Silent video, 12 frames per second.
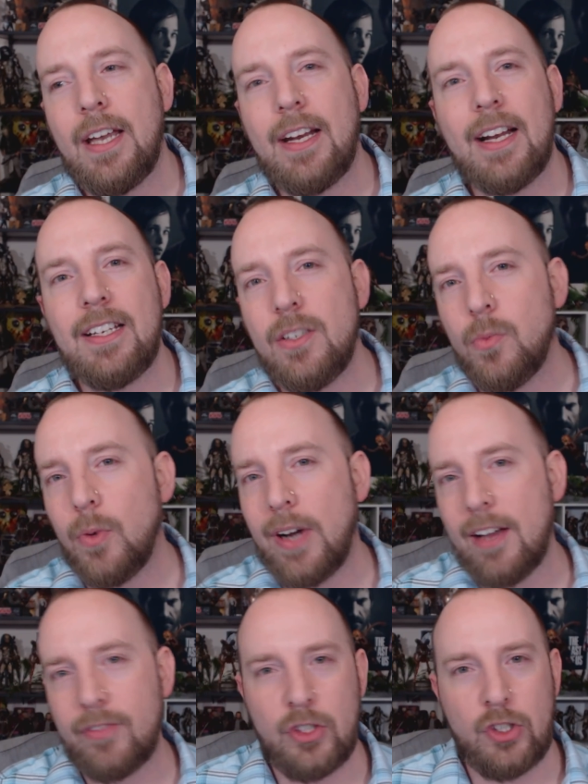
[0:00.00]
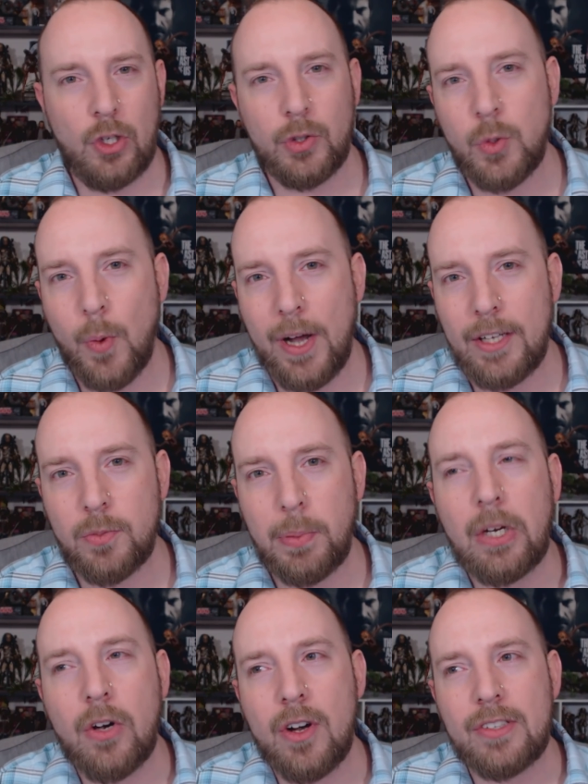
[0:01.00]
and I didn't want to have to show it twice,
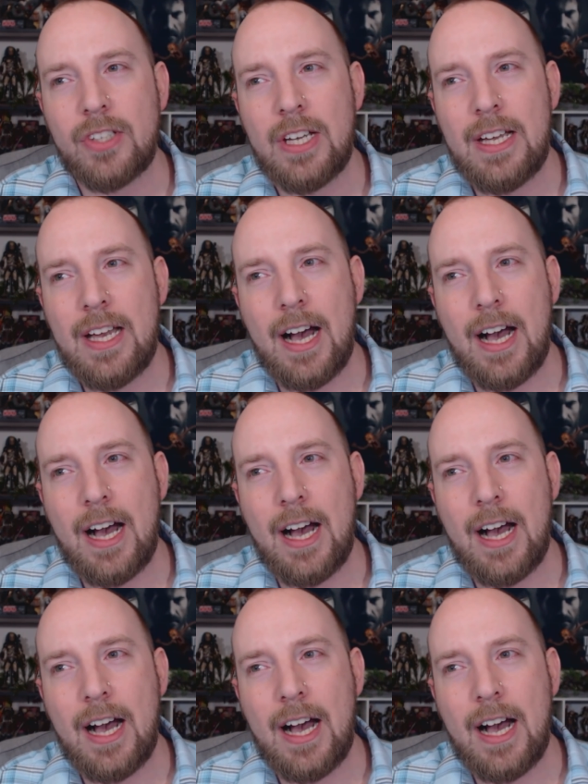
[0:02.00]
because